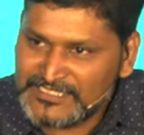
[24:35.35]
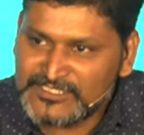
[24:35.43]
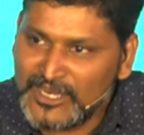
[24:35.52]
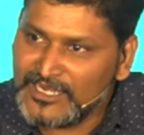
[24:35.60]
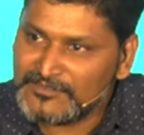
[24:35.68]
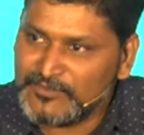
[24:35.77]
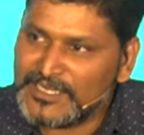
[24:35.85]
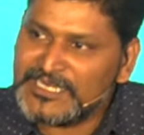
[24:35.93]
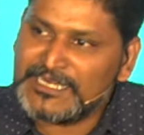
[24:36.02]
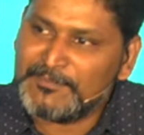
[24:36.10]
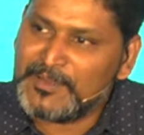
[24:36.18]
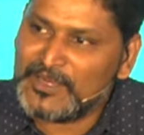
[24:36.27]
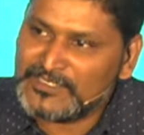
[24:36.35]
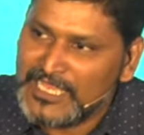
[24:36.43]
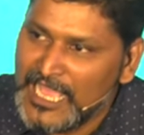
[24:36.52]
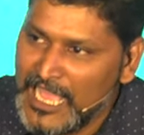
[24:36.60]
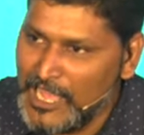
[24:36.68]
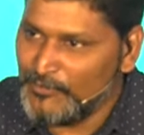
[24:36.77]
He's not worried
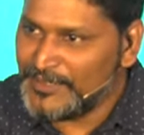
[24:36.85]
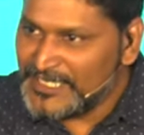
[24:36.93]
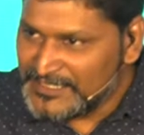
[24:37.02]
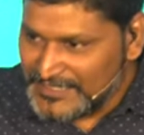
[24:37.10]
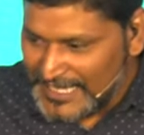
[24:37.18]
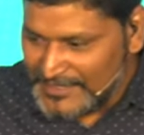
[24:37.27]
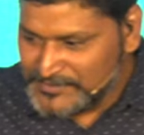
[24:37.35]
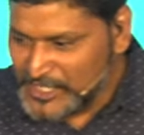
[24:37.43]
about how many